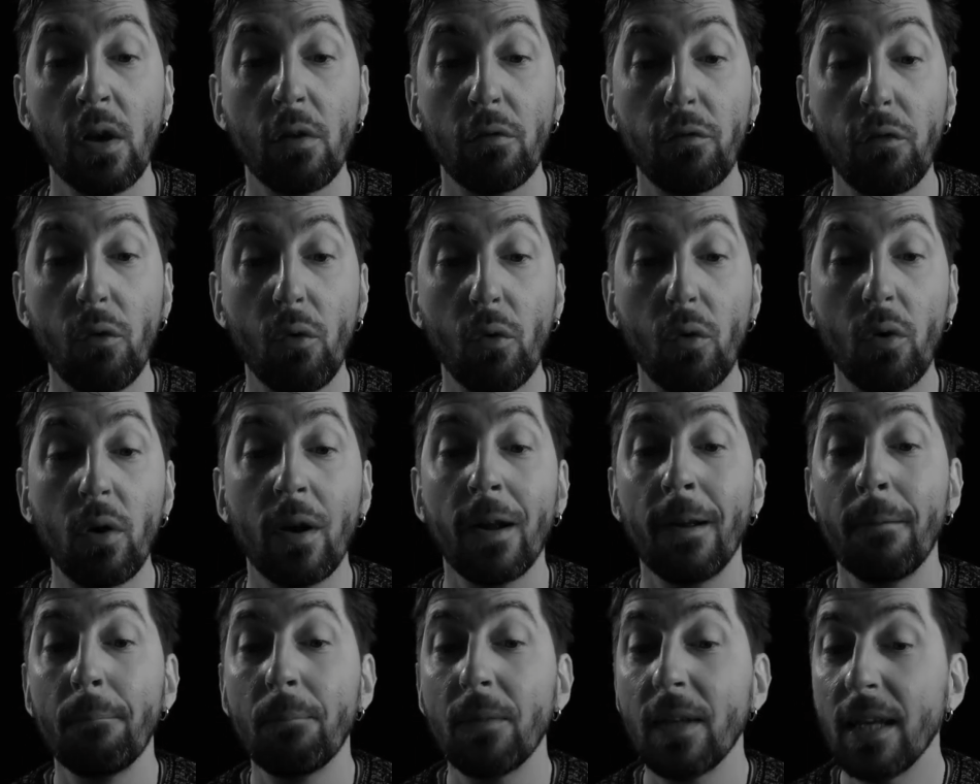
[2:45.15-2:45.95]

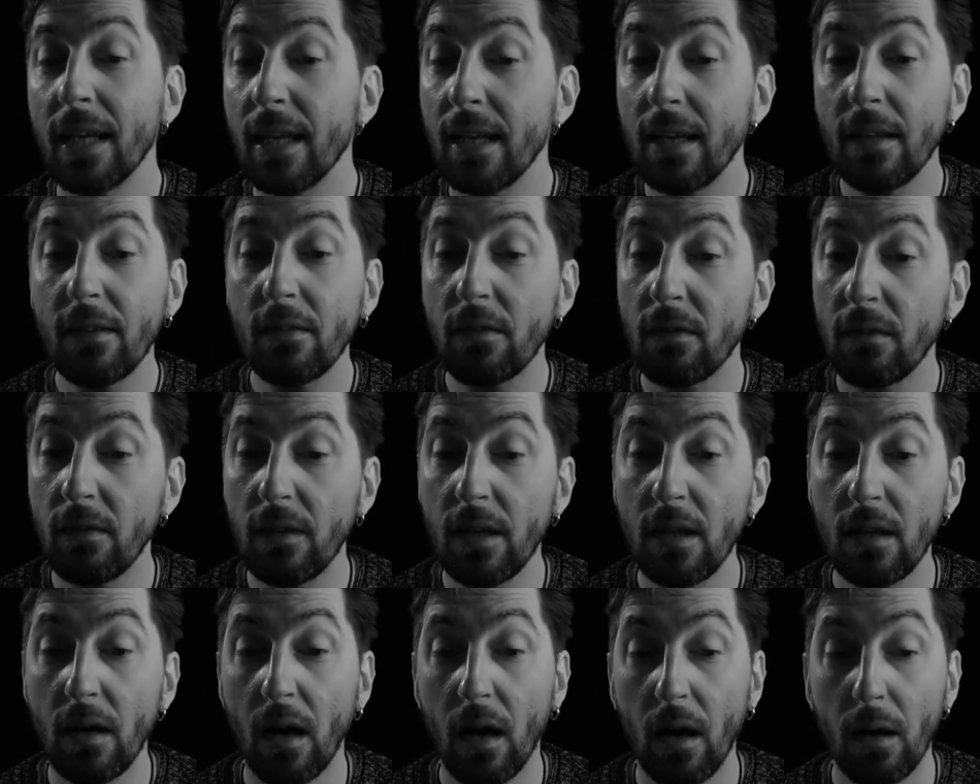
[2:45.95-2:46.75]
for it is
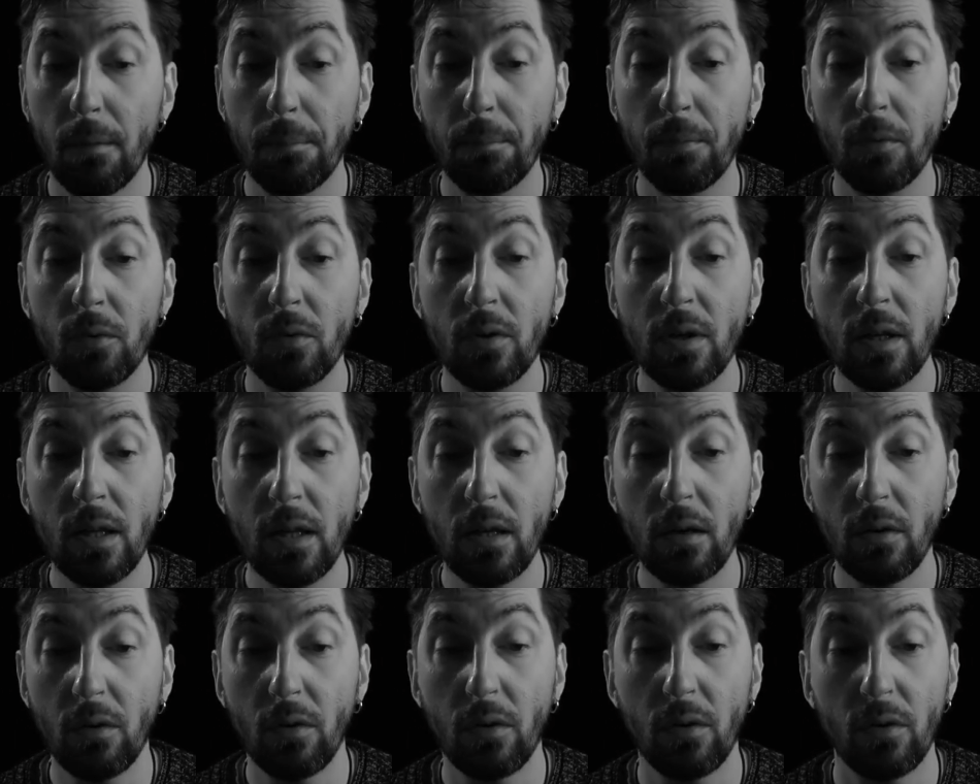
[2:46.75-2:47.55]
the
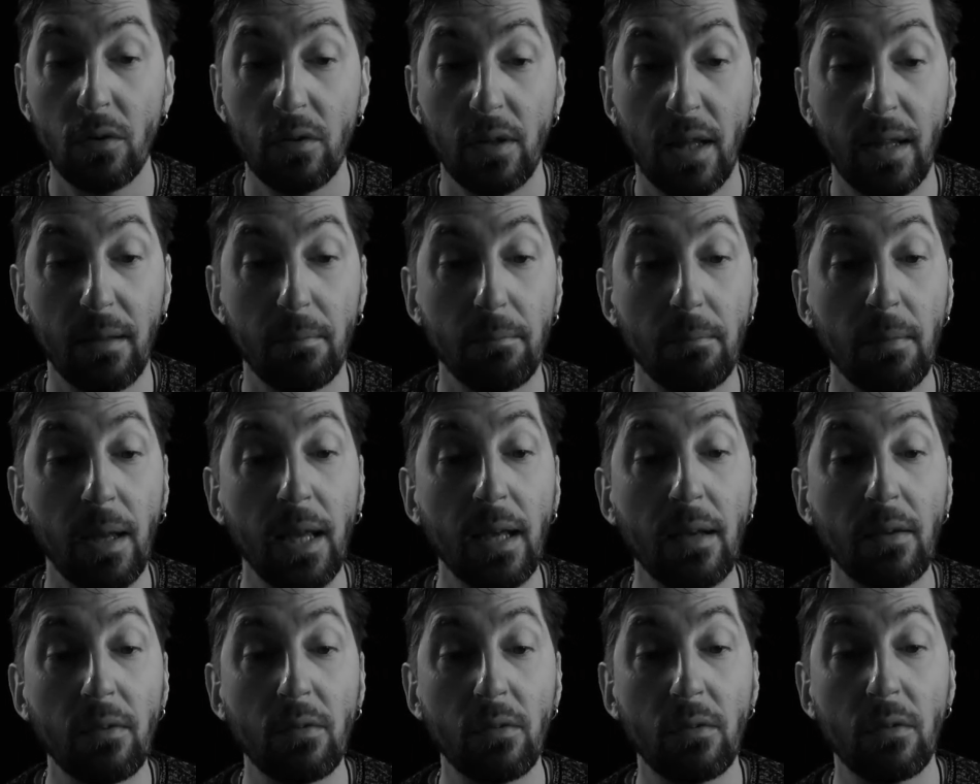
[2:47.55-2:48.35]
harpooner that
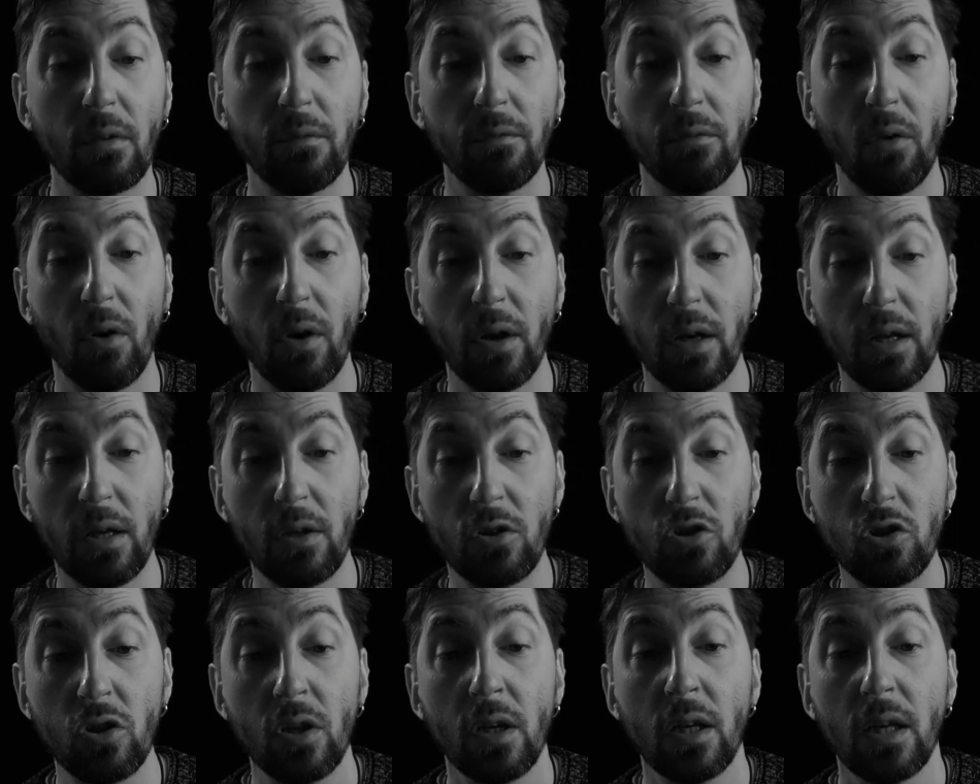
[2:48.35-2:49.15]
makes the
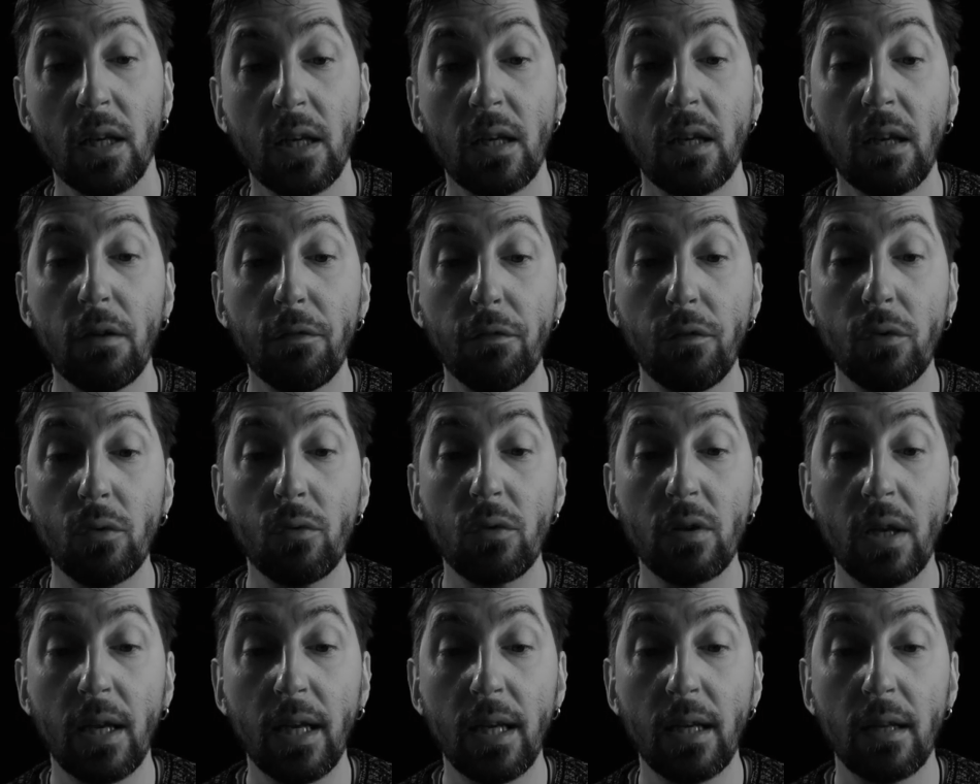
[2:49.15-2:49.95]
voyage, and if
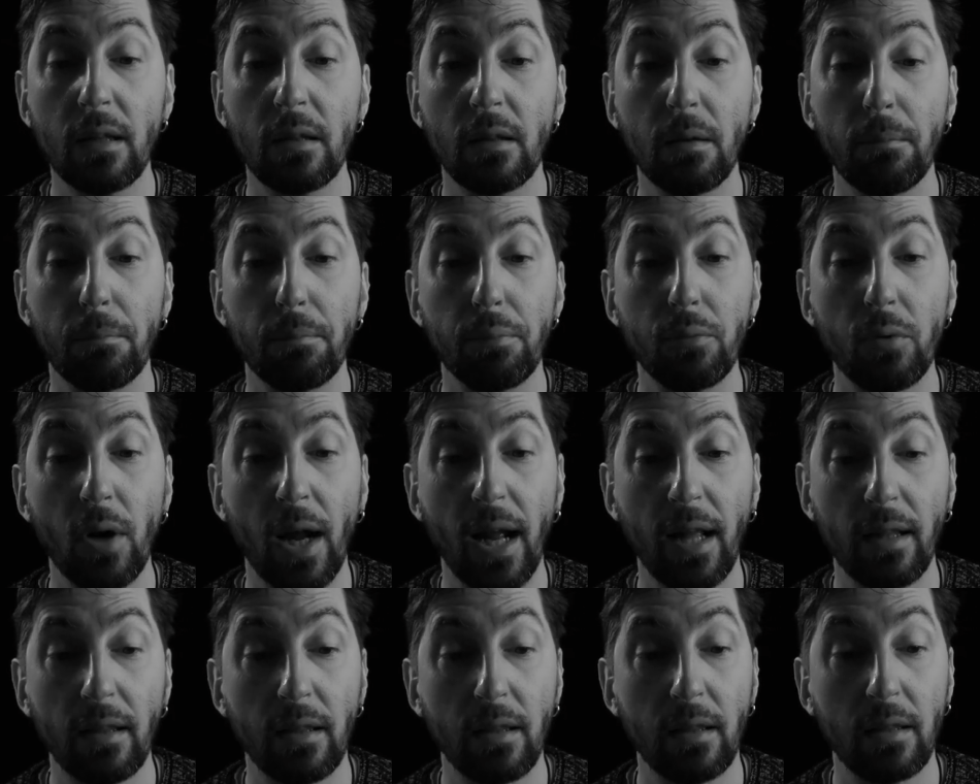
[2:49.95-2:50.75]
you take the
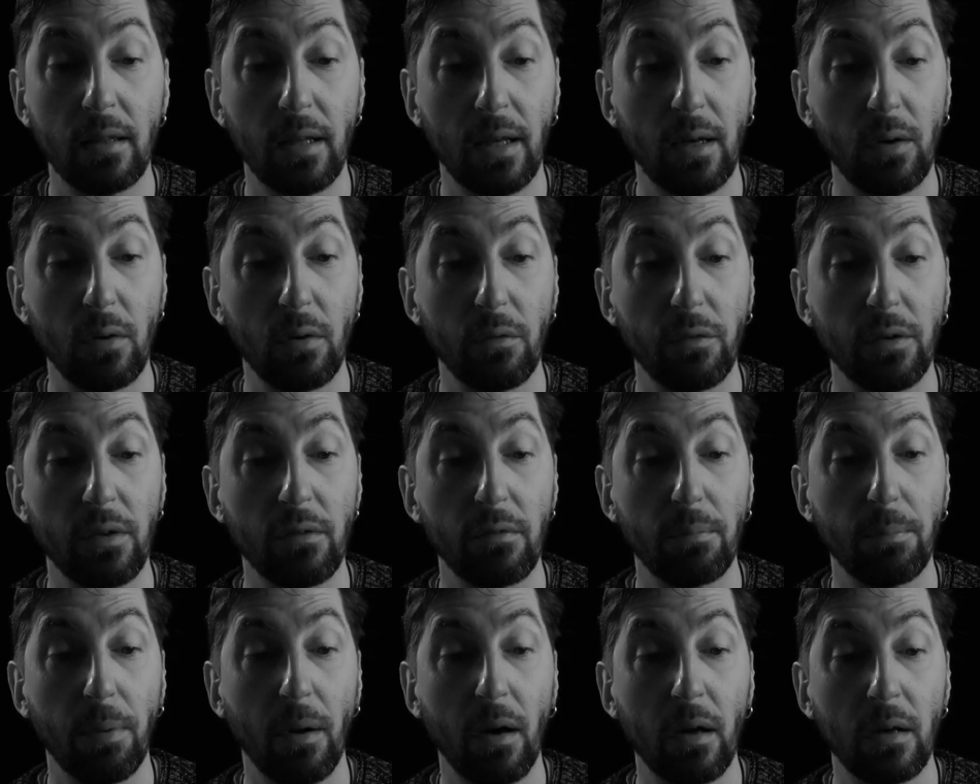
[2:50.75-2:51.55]
breath out of
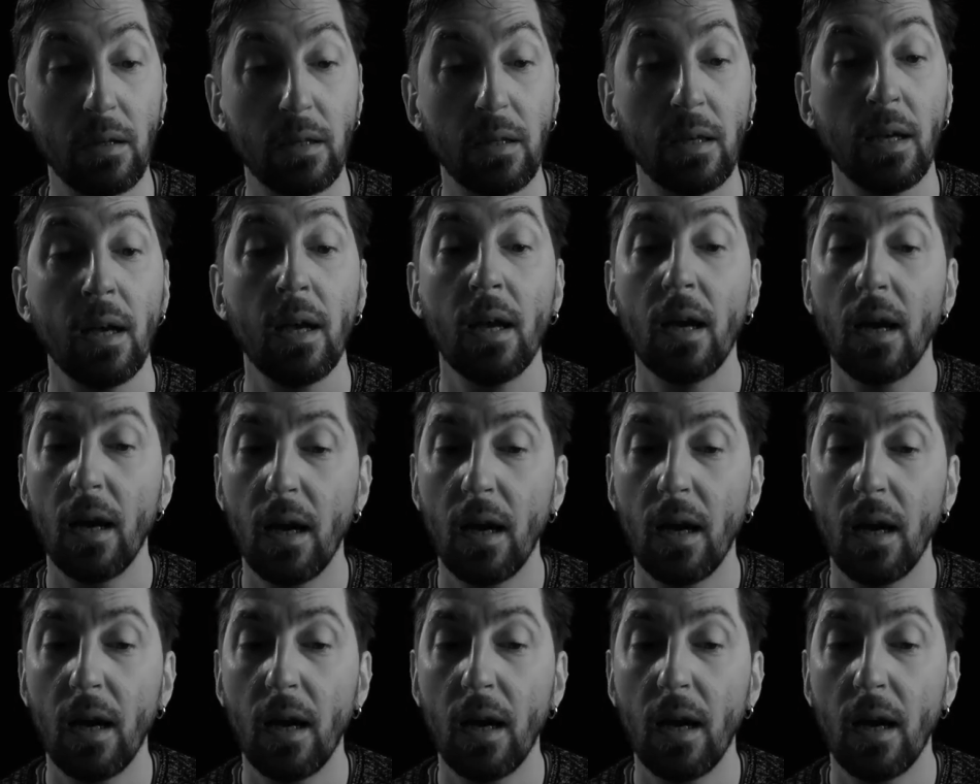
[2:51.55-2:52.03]
his body,